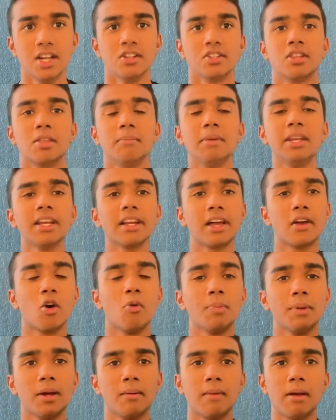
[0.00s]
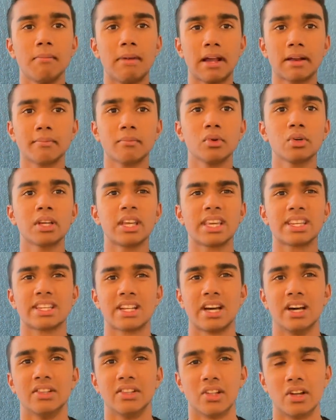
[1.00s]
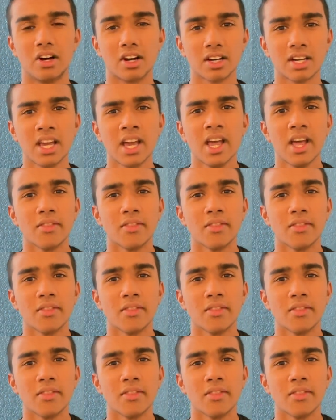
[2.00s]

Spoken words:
So the minute I open up my MacBook, it's unlocked.